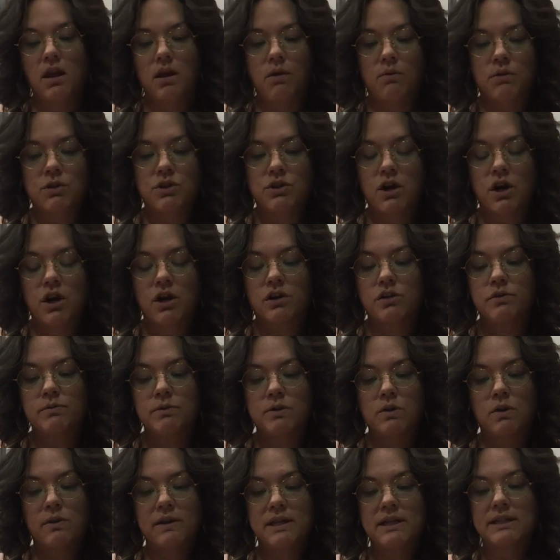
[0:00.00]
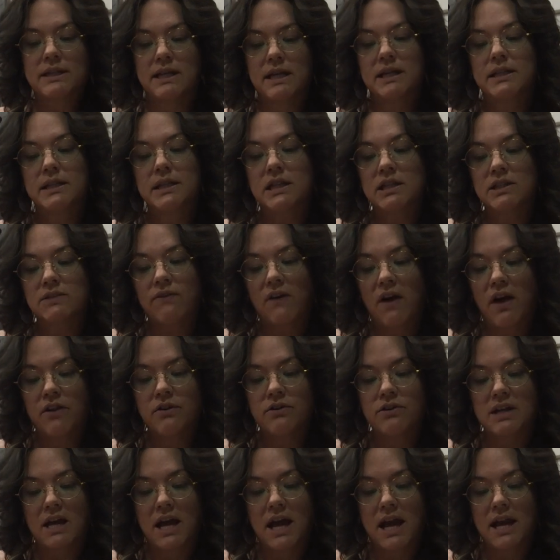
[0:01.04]
When Charles was only 6, his father
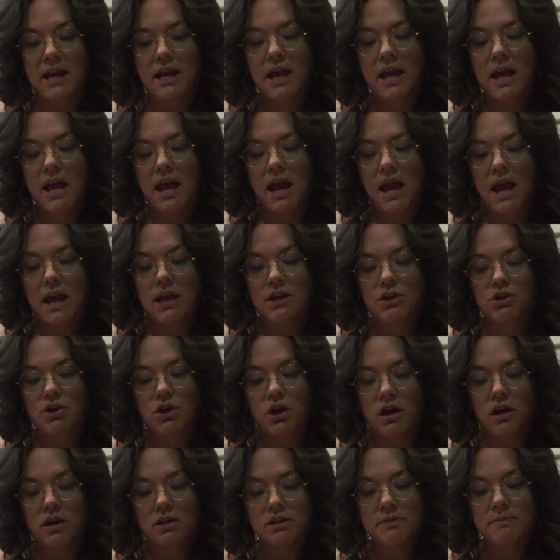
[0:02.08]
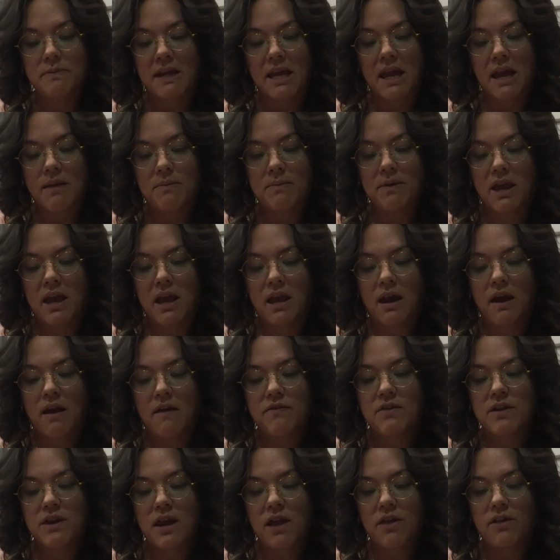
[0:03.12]
died, and Charles became king of
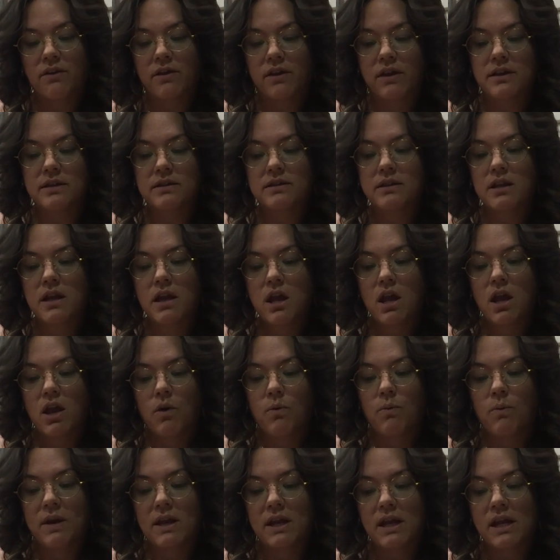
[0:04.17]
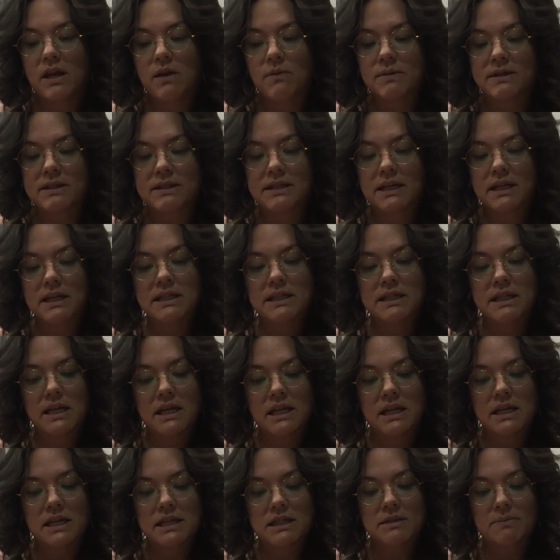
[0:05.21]
the Netherlands. When he was
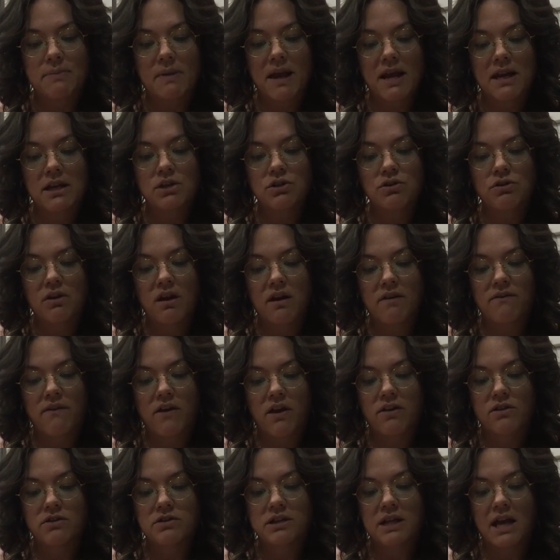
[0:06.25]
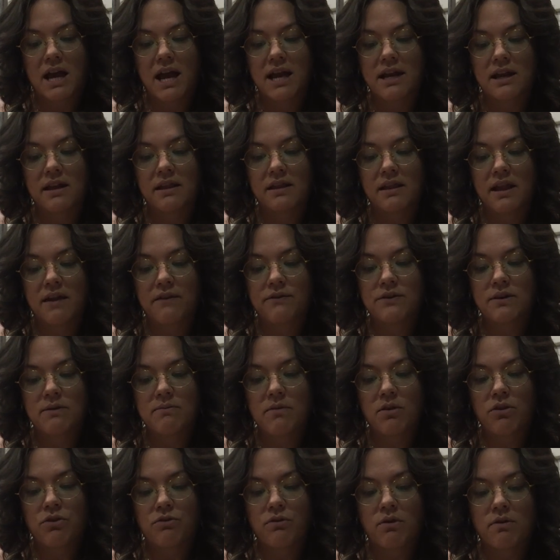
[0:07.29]
16, his Spanish grandfather died and left him
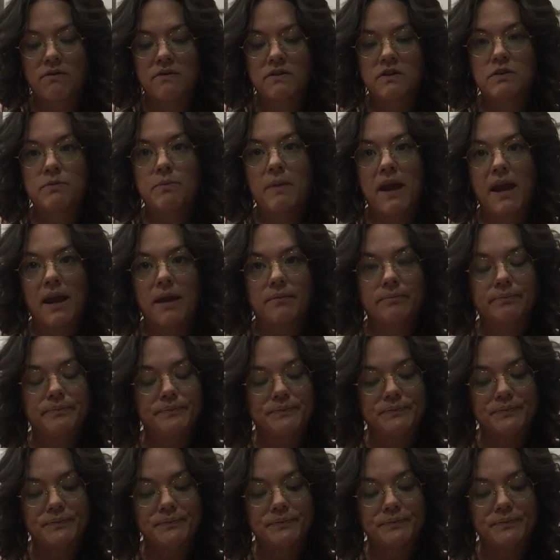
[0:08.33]
the throne of Spain.